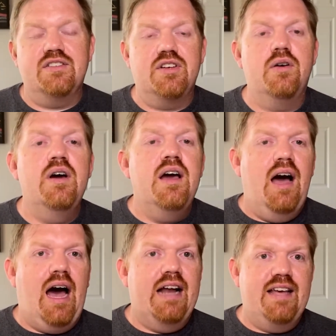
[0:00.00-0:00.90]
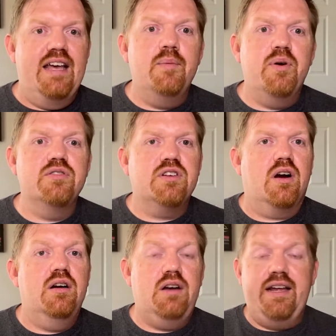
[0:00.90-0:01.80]
So I take a
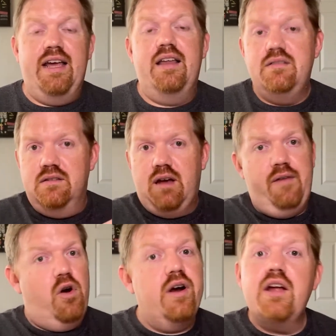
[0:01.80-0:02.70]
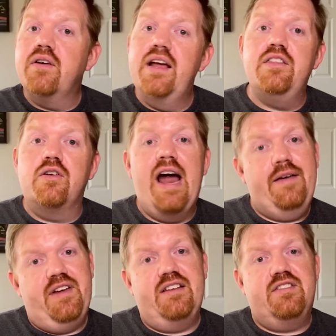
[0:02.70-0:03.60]
postcard. Again, I've already created the
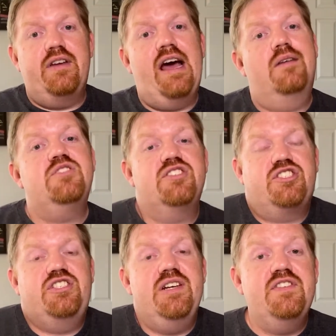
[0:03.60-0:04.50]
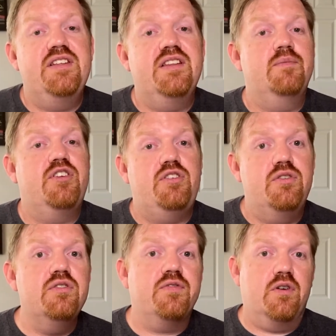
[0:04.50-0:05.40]
graphics, so now I'm just shifting them to
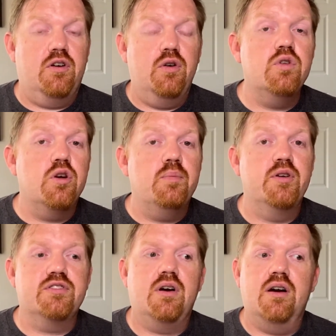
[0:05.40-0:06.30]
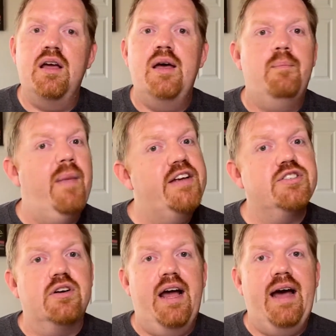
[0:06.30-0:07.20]
use for a cool little postcard. Make
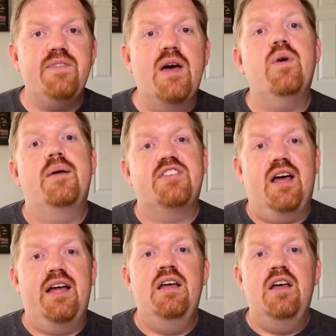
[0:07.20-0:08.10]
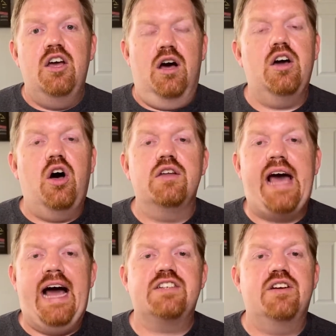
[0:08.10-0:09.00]
sure I have that website call
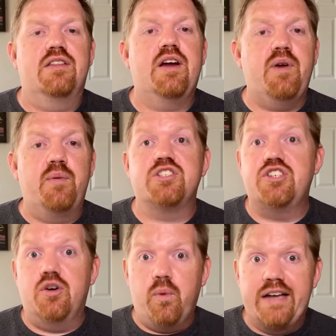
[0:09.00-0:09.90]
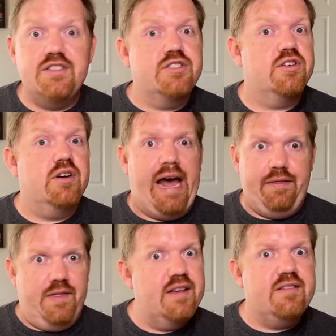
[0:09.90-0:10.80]
to action on there. We want you to register
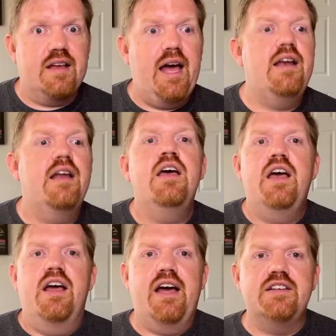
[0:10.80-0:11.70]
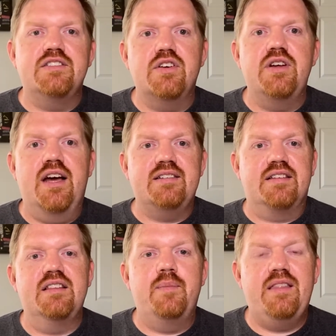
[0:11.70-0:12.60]
at this site. And so I
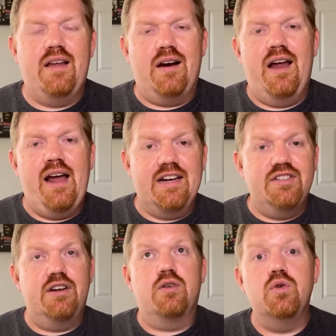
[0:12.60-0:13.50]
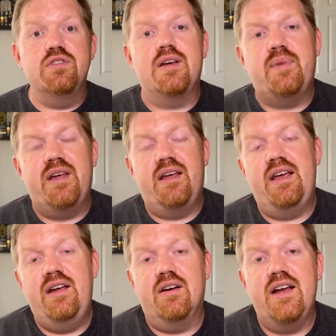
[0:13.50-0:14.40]
send them in there. And actually a cool tip
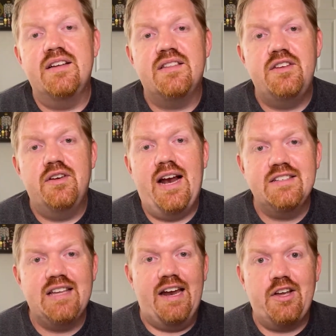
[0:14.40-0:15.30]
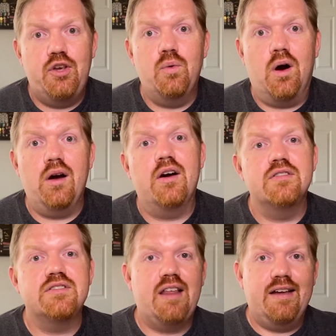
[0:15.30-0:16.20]
here is that you can actually add a QR
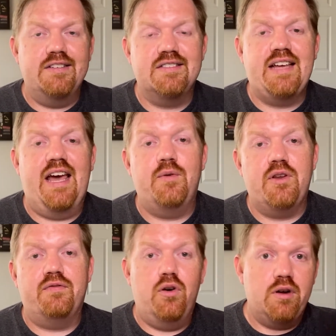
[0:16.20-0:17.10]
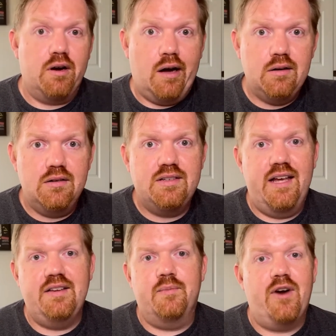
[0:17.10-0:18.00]
code so they can just scan it with their phone and it
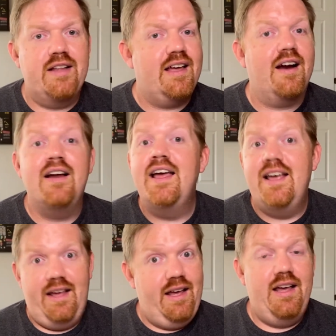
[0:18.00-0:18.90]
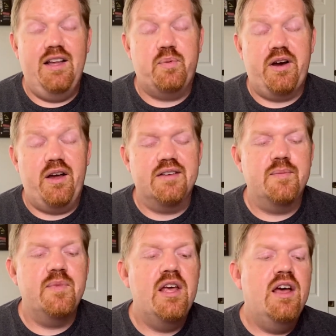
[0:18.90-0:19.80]
takes them right there. It's pretty awesome.